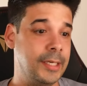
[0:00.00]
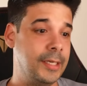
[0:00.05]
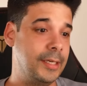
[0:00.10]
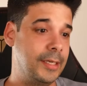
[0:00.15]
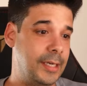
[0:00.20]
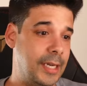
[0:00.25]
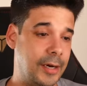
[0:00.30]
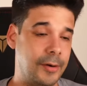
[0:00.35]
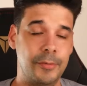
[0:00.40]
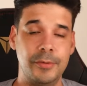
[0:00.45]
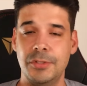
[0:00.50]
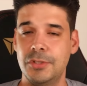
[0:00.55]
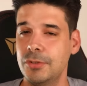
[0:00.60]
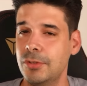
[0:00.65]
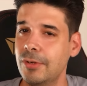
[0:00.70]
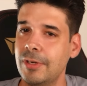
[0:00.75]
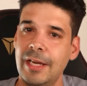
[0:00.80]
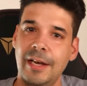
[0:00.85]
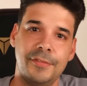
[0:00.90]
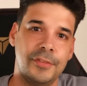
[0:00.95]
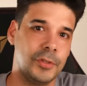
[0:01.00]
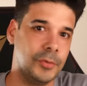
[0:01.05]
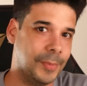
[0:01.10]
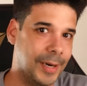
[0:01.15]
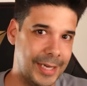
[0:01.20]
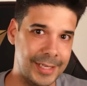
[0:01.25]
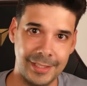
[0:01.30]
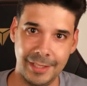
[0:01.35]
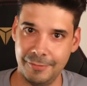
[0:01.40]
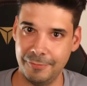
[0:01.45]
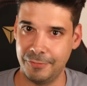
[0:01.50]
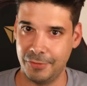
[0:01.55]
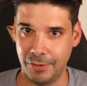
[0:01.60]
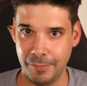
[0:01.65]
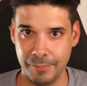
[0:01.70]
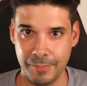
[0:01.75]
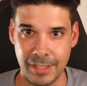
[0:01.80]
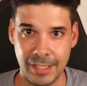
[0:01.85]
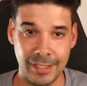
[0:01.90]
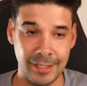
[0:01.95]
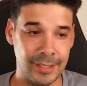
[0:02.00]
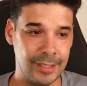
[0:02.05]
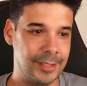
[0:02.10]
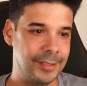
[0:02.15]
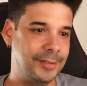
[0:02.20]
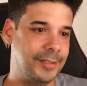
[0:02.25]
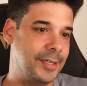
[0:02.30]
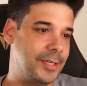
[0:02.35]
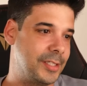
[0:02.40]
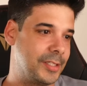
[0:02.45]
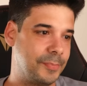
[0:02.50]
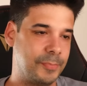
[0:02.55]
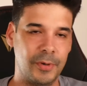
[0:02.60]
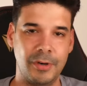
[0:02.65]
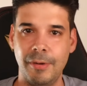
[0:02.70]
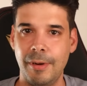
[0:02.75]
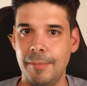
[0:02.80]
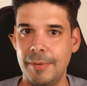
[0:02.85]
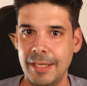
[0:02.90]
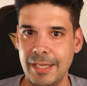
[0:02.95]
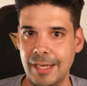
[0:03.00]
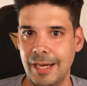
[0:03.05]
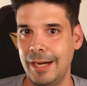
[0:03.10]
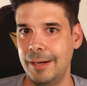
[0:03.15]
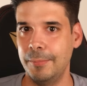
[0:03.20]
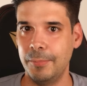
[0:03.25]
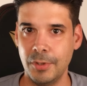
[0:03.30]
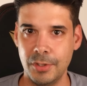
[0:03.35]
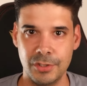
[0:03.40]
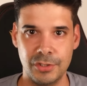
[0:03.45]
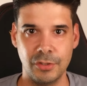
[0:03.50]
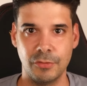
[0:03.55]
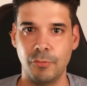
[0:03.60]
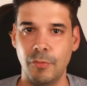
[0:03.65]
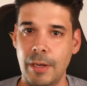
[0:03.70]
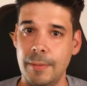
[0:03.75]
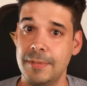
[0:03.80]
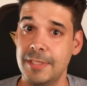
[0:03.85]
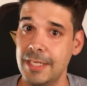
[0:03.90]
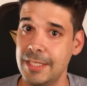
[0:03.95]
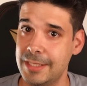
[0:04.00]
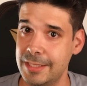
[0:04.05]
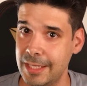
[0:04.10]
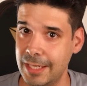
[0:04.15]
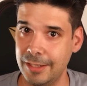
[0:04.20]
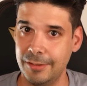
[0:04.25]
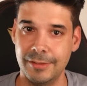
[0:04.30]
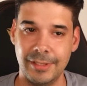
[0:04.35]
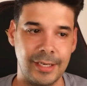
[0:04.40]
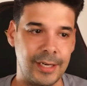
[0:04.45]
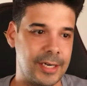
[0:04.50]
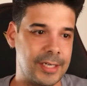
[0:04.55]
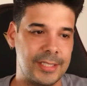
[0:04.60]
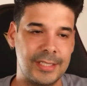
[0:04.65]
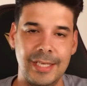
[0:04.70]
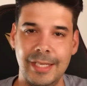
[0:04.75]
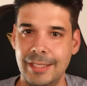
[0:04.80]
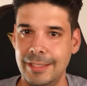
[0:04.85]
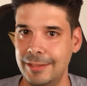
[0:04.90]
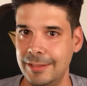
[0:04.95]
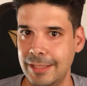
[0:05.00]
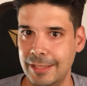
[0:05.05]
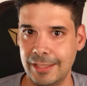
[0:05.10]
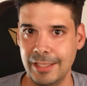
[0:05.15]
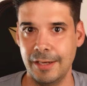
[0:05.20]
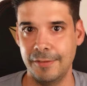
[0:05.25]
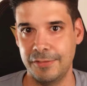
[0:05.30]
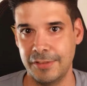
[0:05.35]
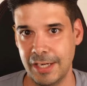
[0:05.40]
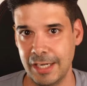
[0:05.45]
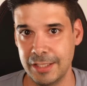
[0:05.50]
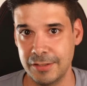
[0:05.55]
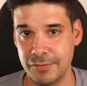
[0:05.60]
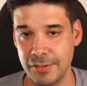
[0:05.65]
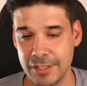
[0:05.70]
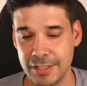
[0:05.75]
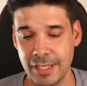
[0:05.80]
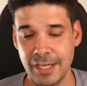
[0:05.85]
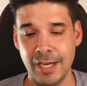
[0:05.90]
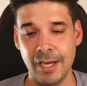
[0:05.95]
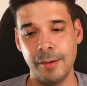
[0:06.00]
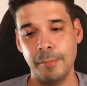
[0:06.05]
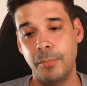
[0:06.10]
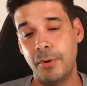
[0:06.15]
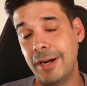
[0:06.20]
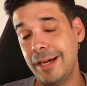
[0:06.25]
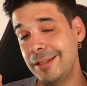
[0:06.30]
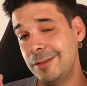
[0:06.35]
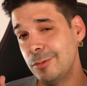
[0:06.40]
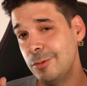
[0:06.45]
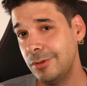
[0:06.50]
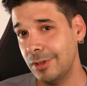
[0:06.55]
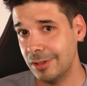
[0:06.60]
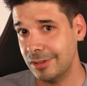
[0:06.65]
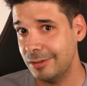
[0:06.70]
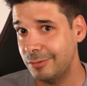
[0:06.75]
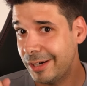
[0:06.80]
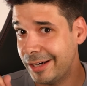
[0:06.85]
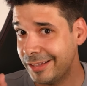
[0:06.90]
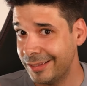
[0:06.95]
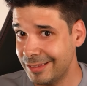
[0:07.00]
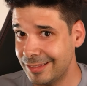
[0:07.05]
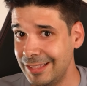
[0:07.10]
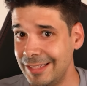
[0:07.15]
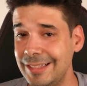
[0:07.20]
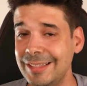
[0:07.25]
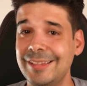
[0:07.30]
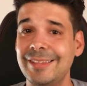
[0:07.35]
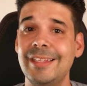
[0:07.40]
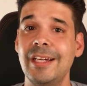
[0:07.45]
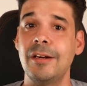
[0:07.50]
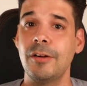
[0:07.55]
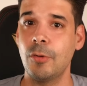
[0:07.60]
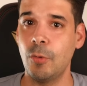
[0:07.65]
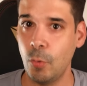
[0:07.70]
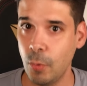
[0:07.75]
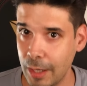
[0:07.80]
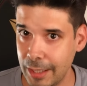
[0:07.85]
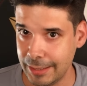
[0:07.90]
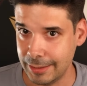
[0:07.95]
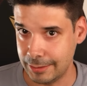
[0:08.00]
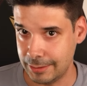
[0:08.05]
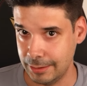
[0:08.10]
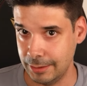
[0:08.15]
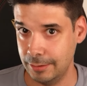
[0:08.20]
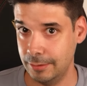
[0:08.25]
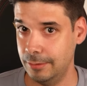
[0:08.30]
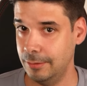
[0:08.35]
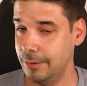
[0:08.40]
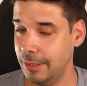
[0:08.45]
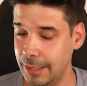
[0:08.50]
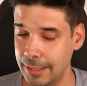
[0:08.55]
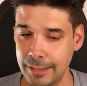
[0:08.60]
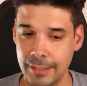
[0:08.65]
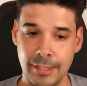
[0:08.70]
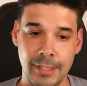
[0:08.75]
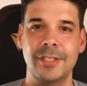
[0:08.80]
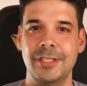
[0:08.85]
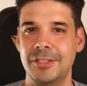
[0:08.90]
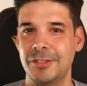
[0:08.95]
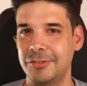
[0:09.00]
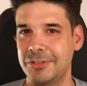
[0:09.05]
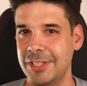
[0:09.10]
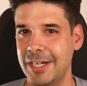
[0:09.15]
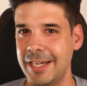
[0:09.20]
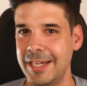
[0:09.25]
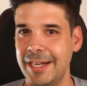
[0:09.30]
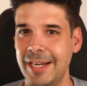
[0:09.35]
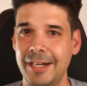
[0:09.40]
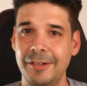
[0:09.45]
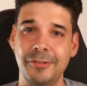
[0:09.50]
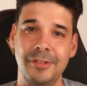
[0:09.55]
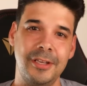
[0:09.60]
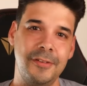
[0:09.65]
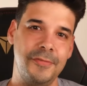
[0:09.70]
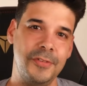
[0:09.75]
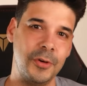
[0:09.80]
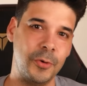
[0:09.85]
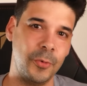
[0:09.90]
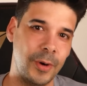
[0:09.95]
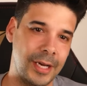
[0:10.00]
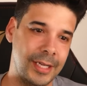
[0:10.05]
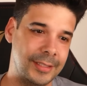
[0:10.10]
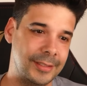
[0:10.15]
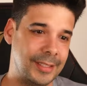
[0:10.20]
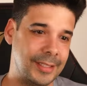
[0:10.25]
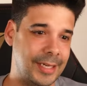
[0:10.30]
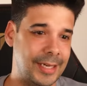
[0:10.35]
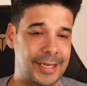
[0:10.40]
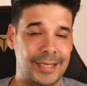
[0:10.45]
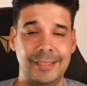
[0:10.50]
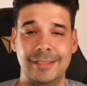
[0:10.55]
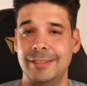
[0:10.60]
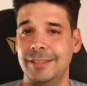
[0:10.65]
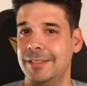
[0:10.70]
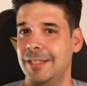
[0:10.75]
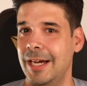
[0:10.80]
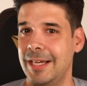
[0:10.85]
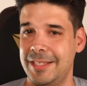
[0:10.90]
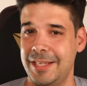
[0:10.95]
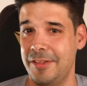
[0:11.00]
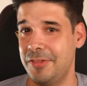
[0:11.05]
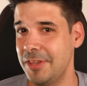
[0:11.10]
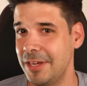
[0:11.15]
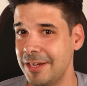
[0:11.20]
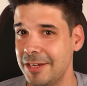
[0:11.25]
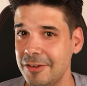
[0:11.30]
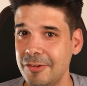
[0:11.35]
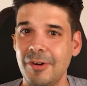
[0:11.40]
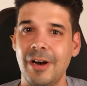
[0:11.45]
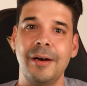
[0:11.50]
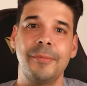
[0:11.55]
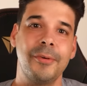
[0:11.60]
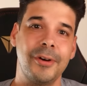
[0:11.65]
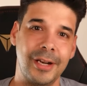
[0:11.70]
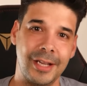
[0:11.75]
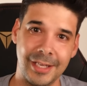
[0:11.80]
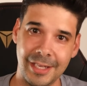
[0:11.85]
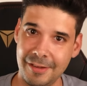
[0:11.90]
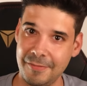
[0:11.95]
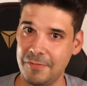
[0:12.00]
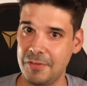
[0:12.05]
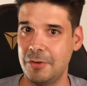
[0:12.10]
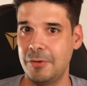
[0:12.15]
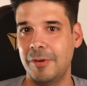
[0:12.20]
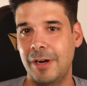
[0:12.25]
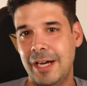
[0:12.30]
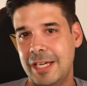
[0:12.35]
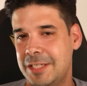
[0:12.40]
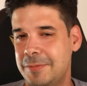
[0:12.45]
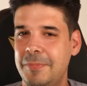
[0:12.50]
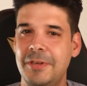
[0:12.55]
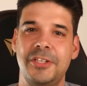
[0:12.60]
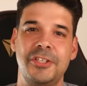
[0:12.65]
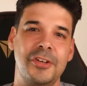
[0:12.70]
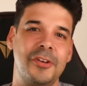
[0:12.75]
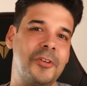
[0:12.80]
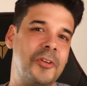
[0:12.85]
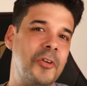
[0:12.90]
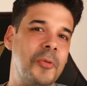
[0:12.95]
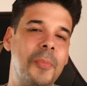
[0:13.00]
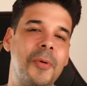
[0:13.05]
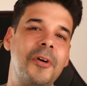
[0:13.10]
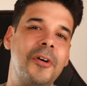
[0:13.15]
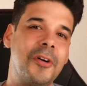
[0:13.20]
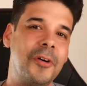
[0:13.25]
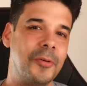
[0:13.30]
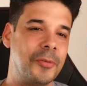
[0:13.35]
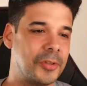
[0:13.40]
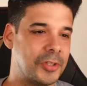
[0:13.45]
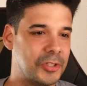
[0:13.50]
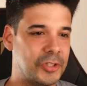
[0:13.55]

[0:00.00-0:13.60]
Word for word: Now, you don't have to buy them from me. There's probably a bunch of websites now that are selling DTF transfers, but I do not guarantee their quality, okay? So try it out if you want, and as a thank you, I'm gonna give you a special coupon code.